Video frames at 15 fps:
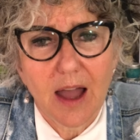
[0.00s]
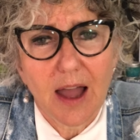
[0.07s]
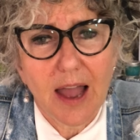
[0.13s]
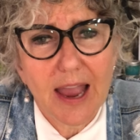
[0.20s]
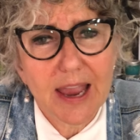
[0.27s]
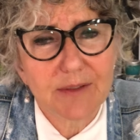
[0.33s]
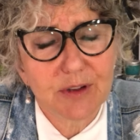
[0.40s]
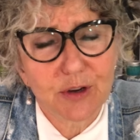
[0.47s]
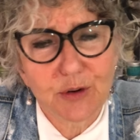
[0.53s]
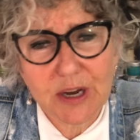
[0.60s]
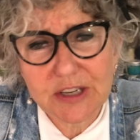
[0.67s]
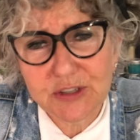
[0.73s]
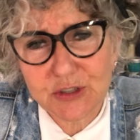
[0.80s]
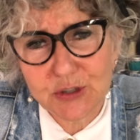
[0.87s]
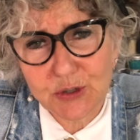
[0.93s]
I have a
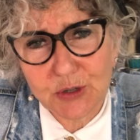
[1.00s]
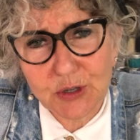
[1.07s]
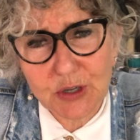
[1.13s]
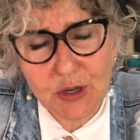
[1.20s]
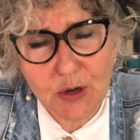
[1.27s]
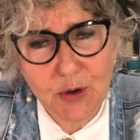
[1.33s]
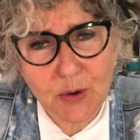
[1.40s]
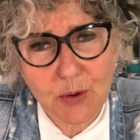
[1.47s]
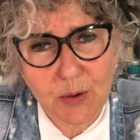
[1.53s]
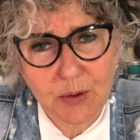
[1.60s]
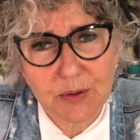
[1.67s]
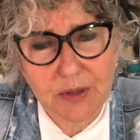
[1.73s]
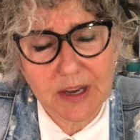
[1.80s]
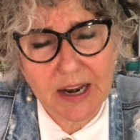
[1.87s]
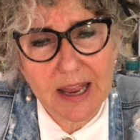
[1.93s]
great studio
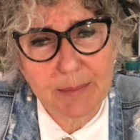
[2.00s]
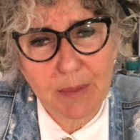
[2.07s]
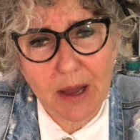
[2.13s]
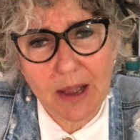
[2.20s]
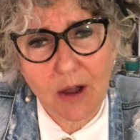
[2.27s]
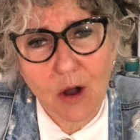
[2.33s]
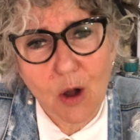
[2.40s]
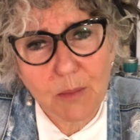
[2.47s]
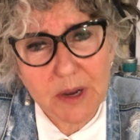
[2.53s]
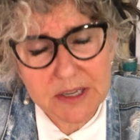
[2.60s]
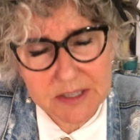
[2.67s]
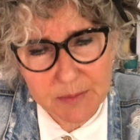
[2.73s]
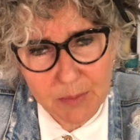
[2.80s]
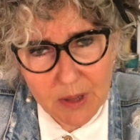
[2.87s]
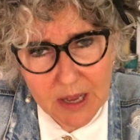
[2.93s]
that I buy all my
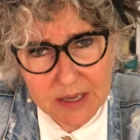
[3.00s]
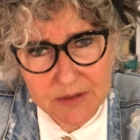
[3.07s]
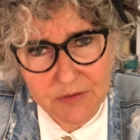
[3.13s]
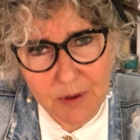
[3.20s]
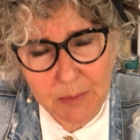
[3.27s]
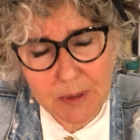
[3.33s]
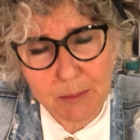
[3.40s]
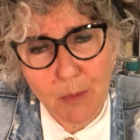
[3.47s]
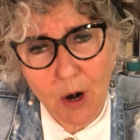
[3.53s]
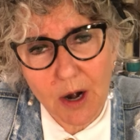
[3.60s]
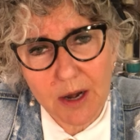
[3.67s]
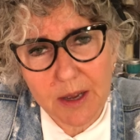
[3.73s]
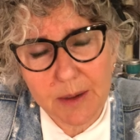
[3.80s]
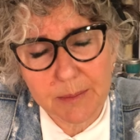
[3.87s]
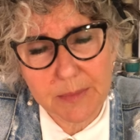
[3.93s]
supplies from in
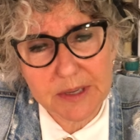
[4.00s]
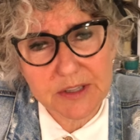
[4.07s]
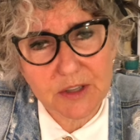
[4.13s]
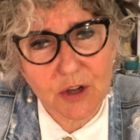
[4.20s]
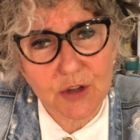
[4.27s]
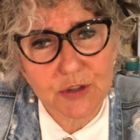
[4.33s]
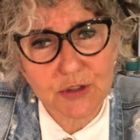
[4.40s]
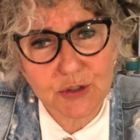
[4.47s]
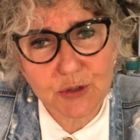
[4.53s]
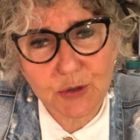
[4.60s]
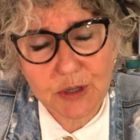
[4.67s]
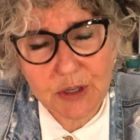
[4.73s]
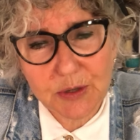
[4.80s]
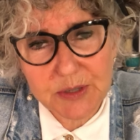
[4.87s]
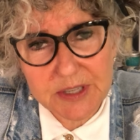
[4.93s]
Markham. It's called
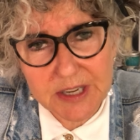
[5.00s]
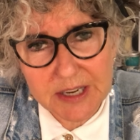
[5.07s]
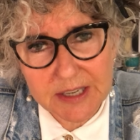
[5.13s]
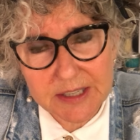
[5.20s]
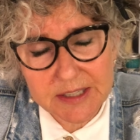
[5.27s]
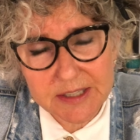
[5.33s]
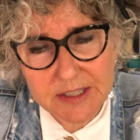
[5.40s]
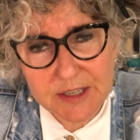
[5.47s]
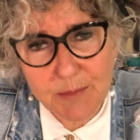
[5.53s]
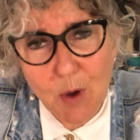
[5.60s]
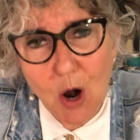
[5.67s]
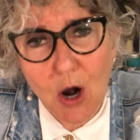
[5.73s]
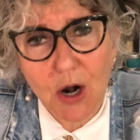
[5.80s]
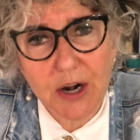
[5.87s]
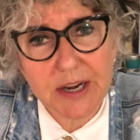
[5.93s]
Studio 6.
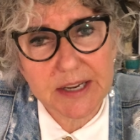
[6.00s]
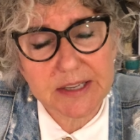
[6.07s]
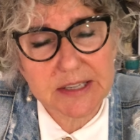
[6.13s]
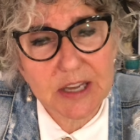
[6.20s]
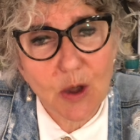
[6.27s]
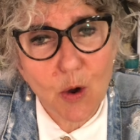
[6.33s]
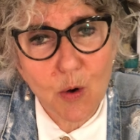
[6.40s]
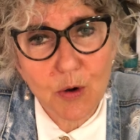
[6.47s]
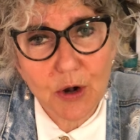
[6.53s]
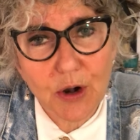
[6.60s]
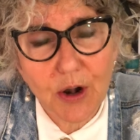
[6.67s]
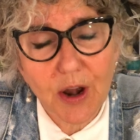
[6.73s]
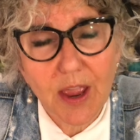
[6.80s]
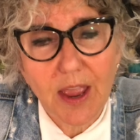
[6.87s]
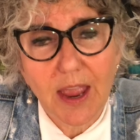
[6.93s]
Tamar is the
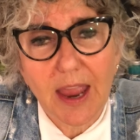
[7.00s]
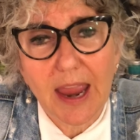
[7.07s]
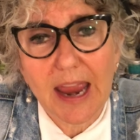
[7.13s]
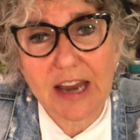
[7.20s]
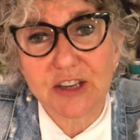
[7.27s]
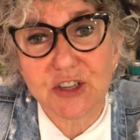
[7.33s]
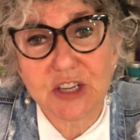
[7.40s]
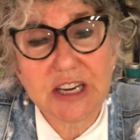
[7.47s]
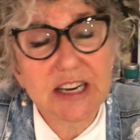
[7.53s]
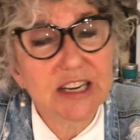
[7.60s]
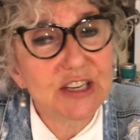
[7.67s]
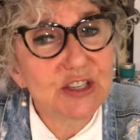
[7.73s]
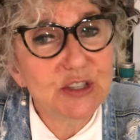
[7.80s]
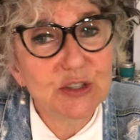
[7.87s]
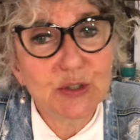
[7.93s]
owner and she
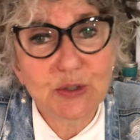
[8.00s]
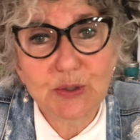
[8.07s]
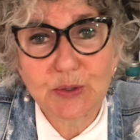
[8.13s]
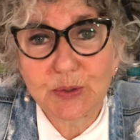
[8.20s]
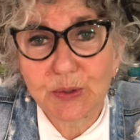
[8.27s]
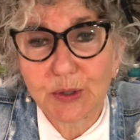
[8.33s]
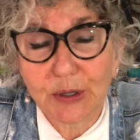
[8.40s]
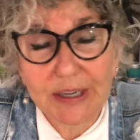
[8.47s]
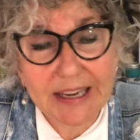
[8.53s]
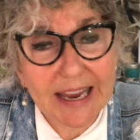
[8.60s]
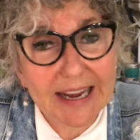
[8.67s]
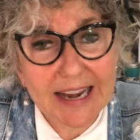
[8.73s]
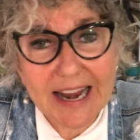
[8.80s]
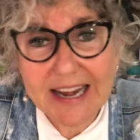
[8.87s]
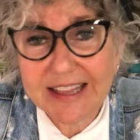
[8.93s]
can do or
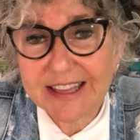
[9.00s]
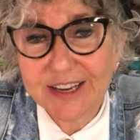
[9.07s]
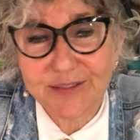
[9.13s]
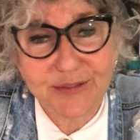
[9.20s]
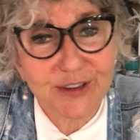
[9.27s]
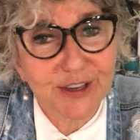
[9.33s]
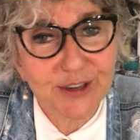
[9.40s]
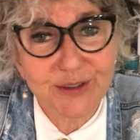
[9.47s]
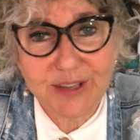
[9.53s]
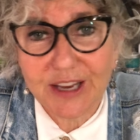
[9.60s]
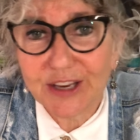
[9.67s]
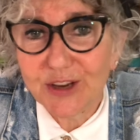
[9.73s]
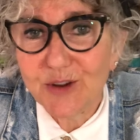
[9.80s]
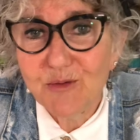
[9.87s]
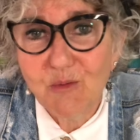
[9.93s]
get anything for you
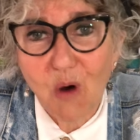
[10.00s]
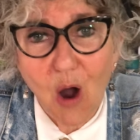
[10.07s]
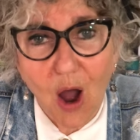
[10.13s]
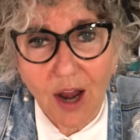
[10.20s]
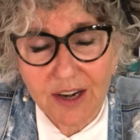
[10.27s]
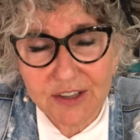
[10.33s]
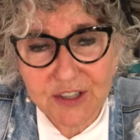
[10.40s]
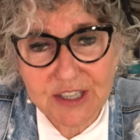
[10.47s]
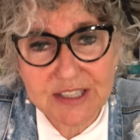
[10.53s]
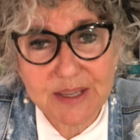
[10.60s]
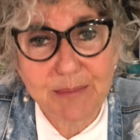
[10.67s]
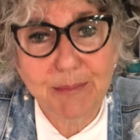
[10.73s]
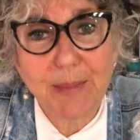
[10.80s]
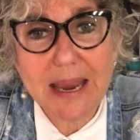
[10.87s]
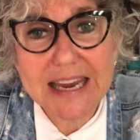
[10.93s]
that you want. She's
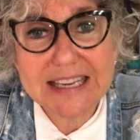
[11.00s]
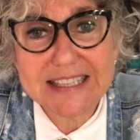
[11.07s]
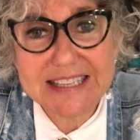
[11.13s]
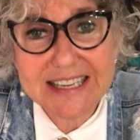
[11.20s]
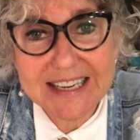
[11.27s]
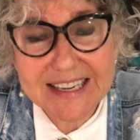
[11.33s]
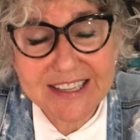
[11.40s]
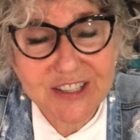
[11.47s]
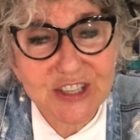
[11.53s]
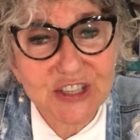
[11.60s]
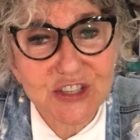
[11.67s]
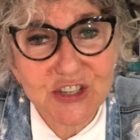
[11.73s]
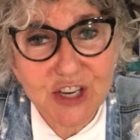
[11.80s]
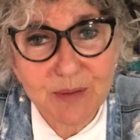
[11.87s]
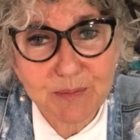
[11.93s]
amazing, she
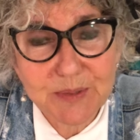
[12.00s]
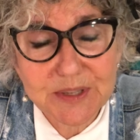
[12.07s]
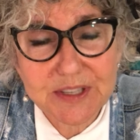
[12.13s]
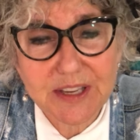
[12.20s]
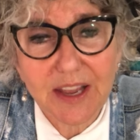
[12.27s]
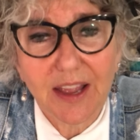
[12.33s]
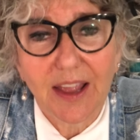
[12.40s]
ships,